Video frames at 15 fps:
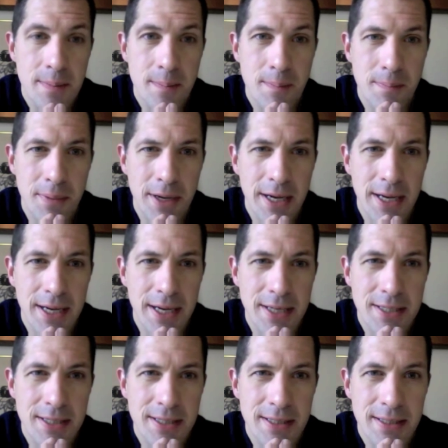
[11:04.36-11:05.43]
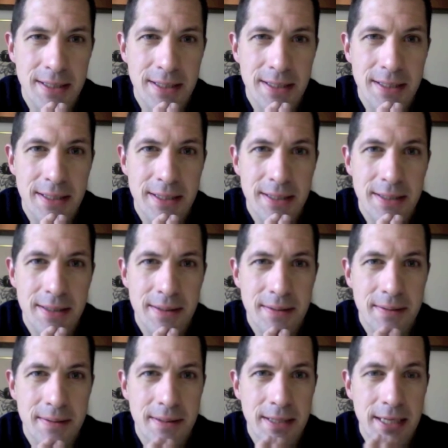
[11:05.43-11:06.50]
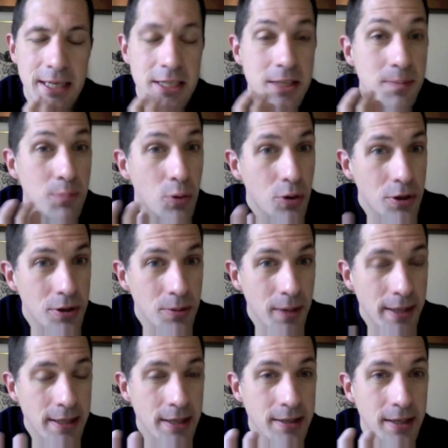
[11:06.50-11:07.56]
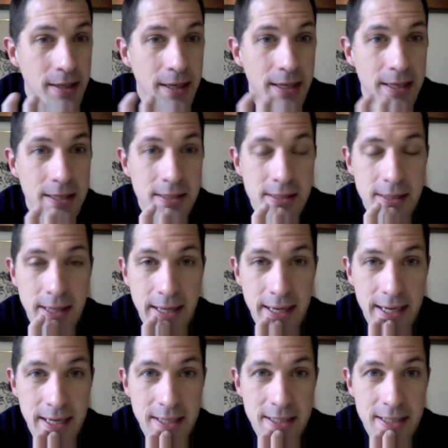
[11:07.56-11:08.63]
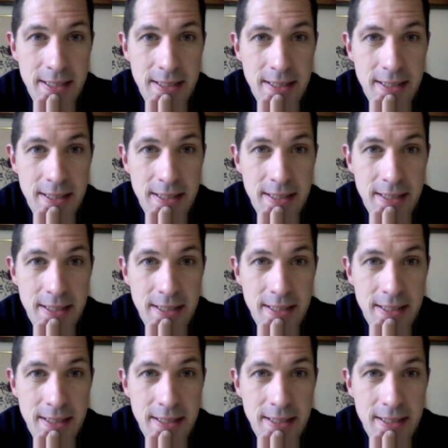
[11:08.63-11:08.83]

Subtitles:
But it's important to recognize that